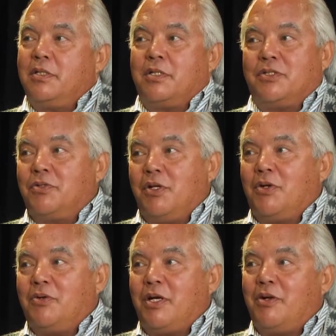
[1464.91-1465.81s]
And as you
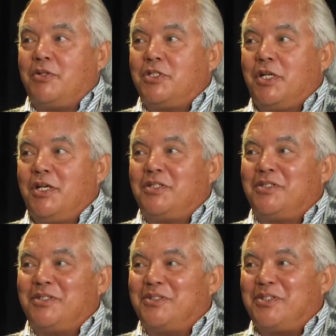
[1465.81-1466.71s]
know, higher
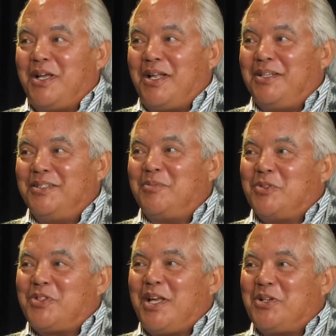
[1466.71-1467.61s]
education is not the
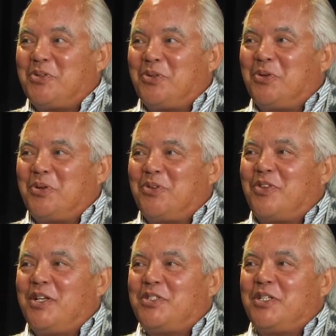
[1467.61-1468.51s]
most agile
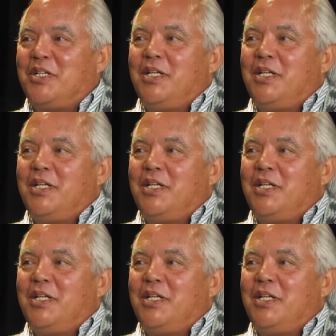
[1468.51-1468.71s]
organization.